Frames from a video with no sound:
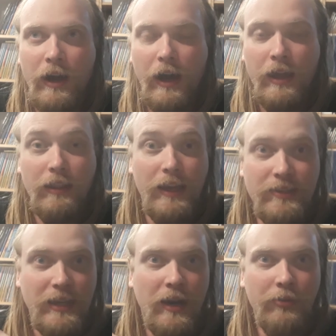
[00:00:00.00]
he
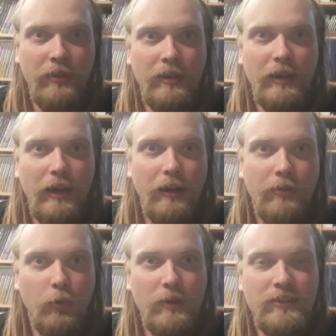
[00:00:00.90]
lets out the
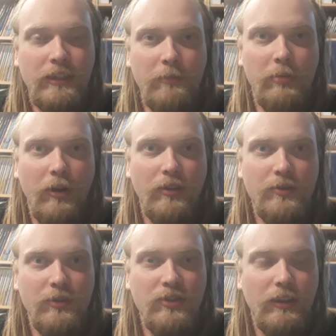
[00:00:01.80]
whistling birds,
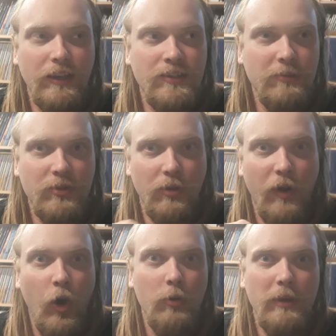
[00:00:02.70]
which are like some sort of
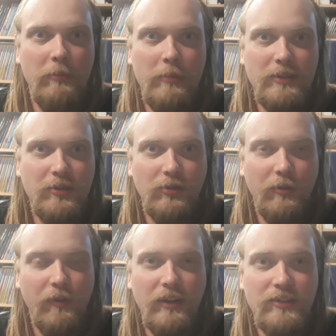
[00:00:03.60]
homing missile
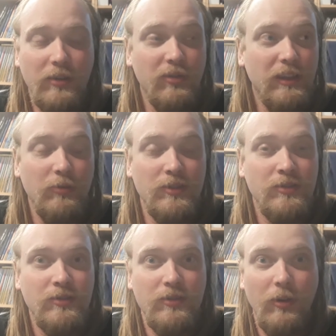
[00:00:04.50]
defense. I thought that
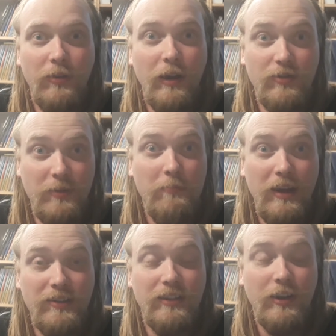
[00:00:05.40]
was
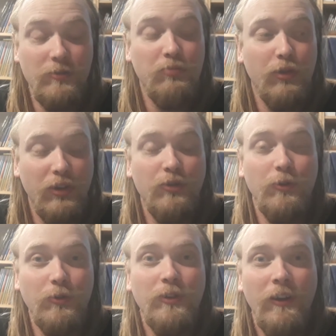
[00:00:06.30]
amazing. That was pretty
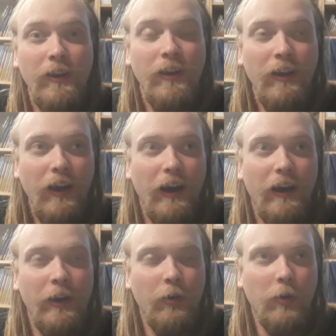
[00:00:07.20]
cool.
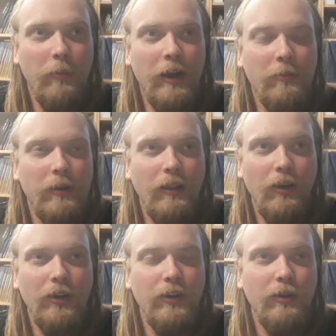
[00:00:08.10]
It reminded me a
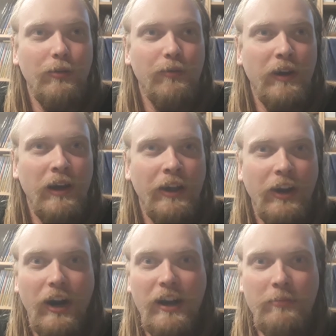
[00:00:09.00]
lot of an
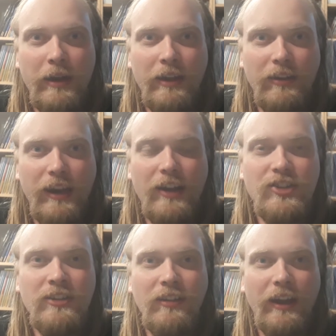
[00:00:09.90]
Iron Man
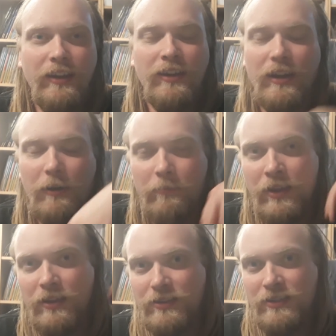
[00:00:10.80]
gadget, like
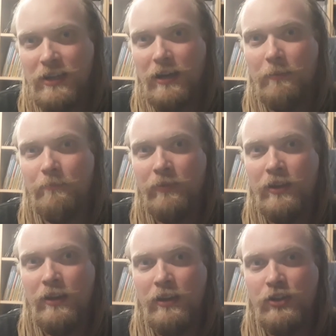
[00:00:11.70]
his
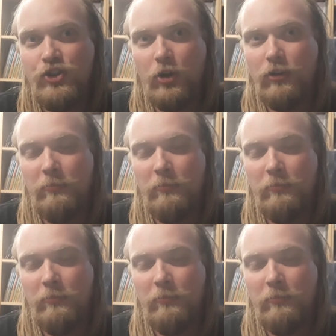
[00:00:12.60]
shoulder